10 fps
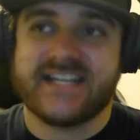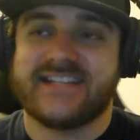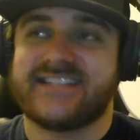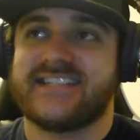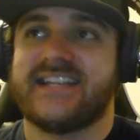
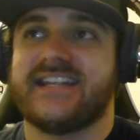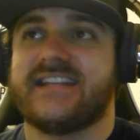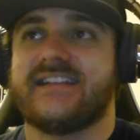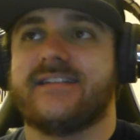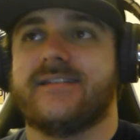in
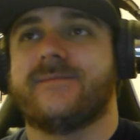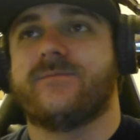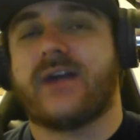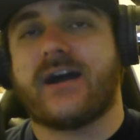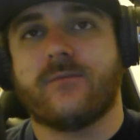seeing,
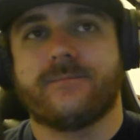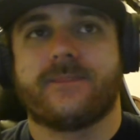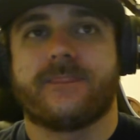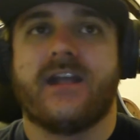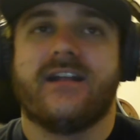well,
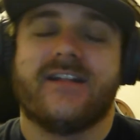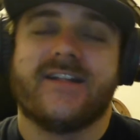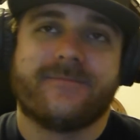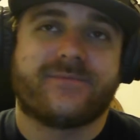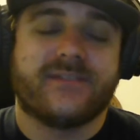
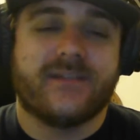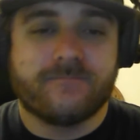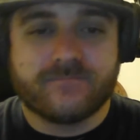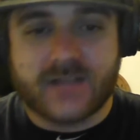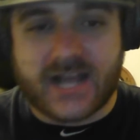
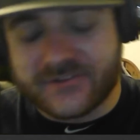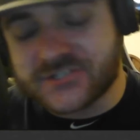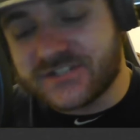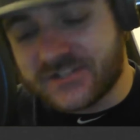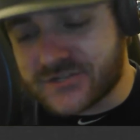
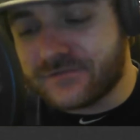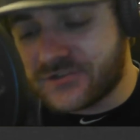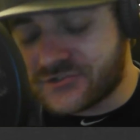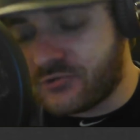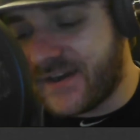
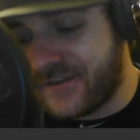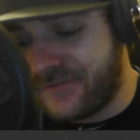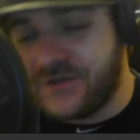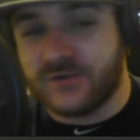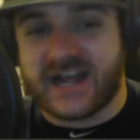there's quite a
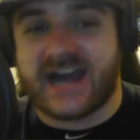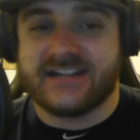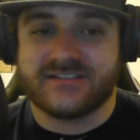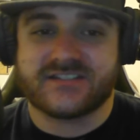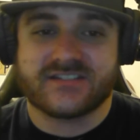few
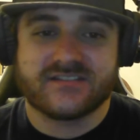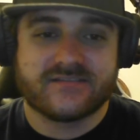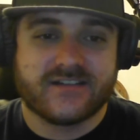guys.